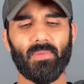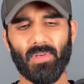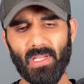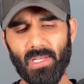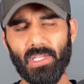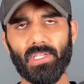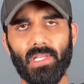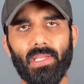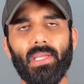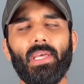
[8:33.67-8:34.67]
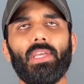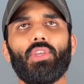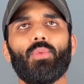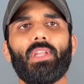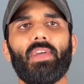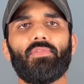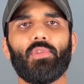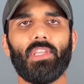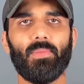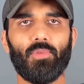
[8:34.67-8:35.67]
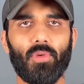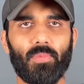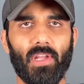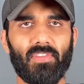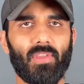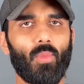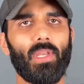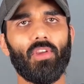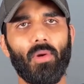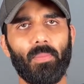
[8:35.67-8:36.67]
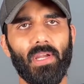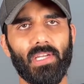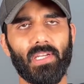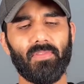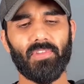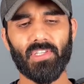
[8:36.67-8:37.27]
But initially you would have to keep your pricing very competitive,